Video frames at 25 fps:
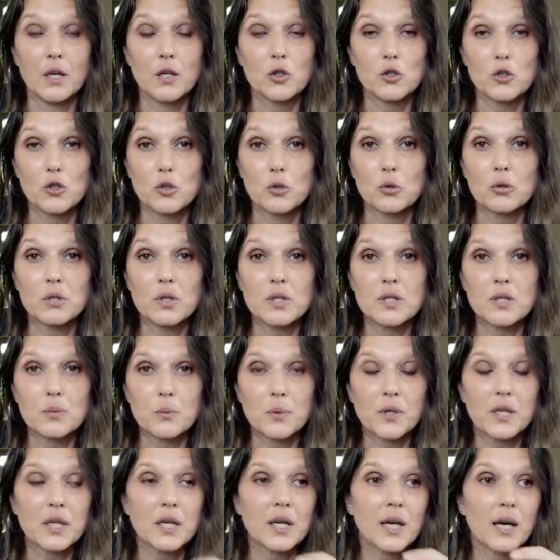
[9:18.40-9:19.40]
duties
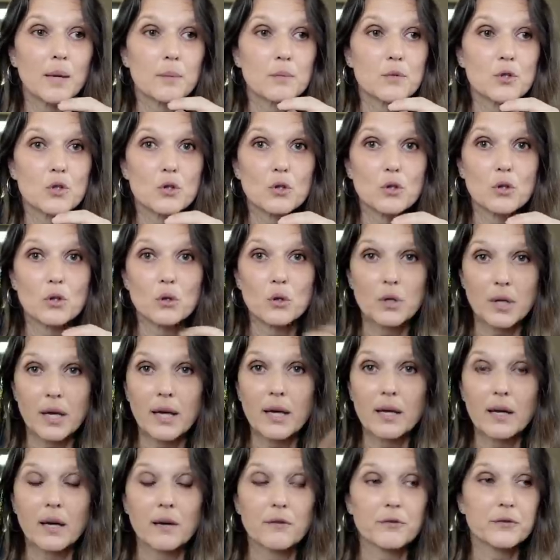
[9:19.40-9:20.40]
when it comes to UK
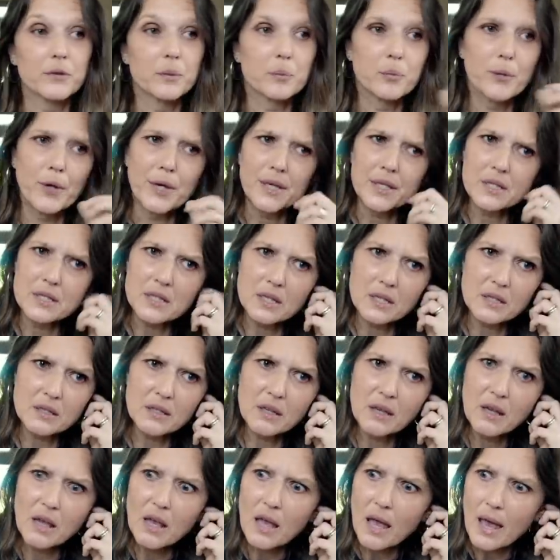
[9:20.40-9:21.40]
after
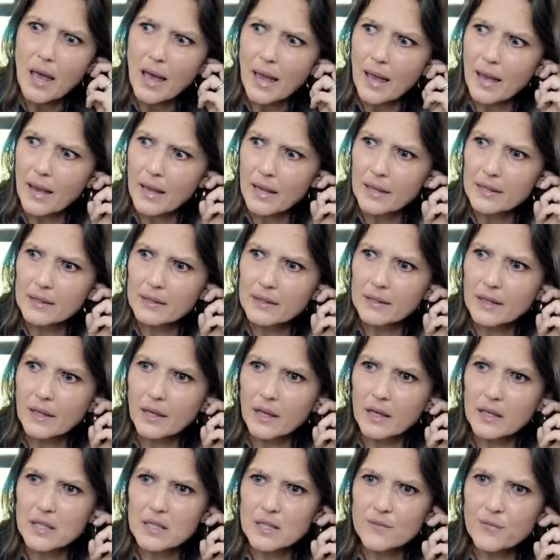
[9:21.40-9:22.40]
Brexit. And
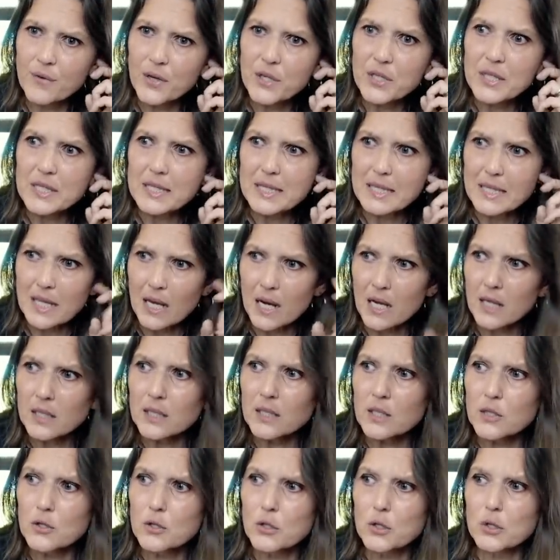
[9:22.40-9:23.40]
as far as
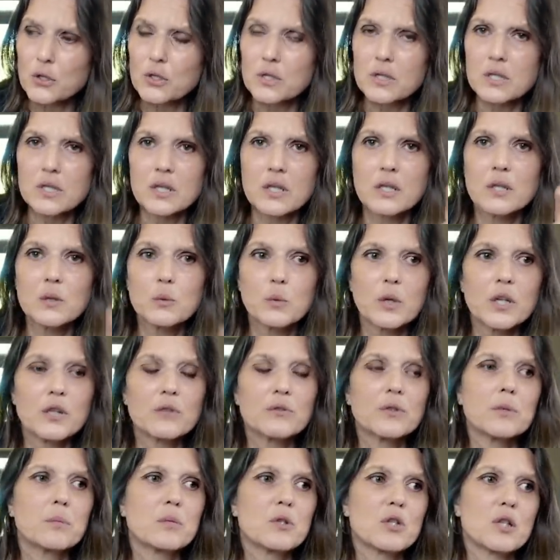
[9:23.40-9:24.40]
yarn is concerned, one
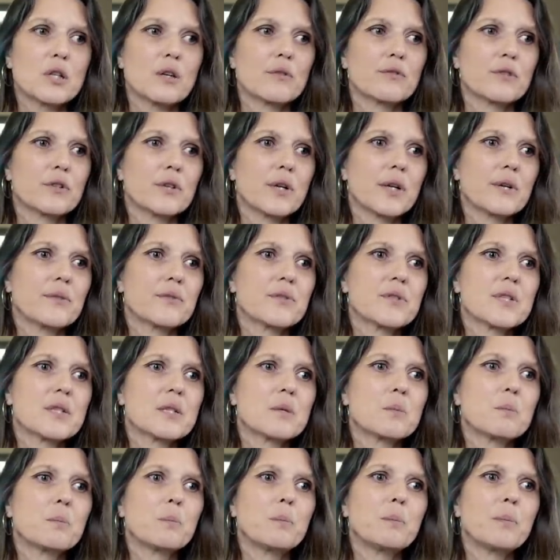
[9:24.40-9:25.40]
of them is
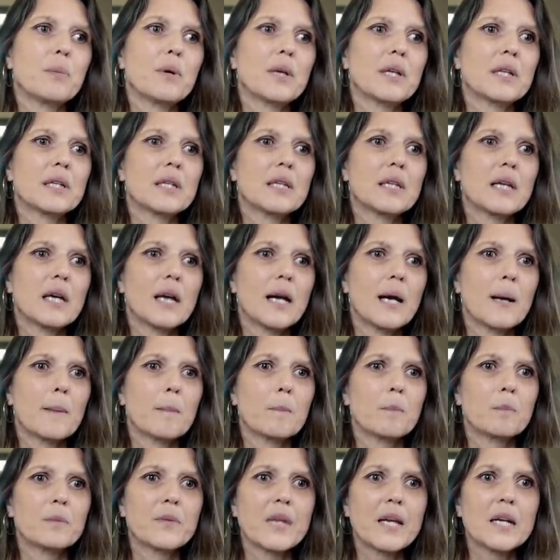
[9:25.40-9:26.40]
Lovecrafts. But
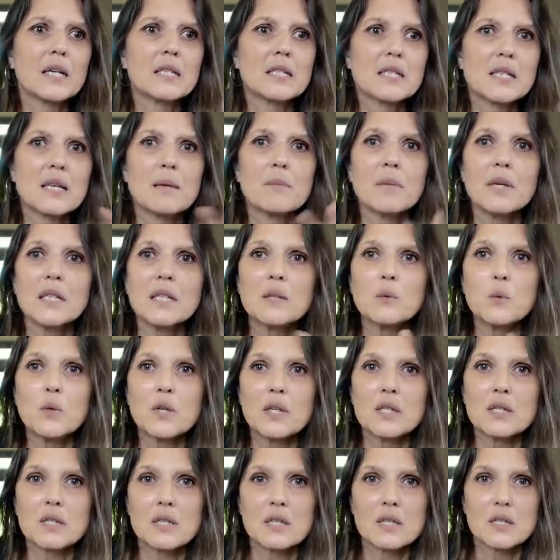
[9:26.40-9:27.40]
there are some other
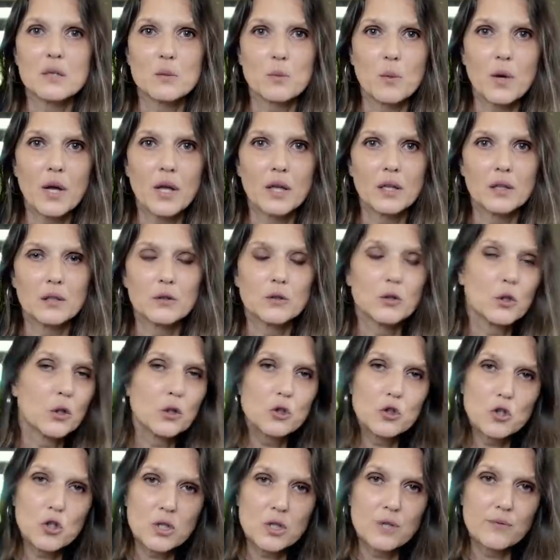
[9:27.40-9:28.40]
ones as well,
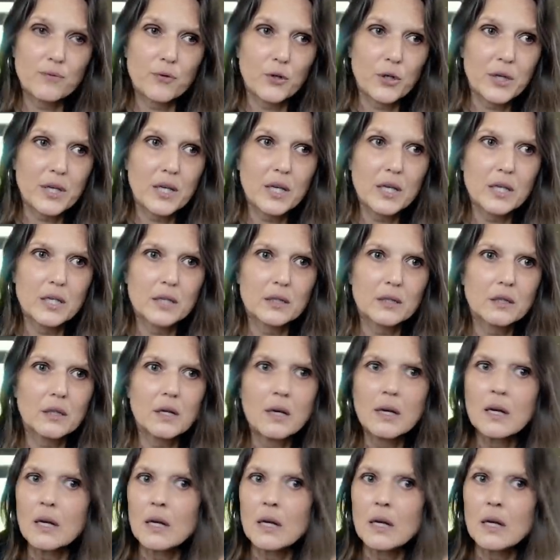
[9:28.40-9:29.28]
not just for yarn,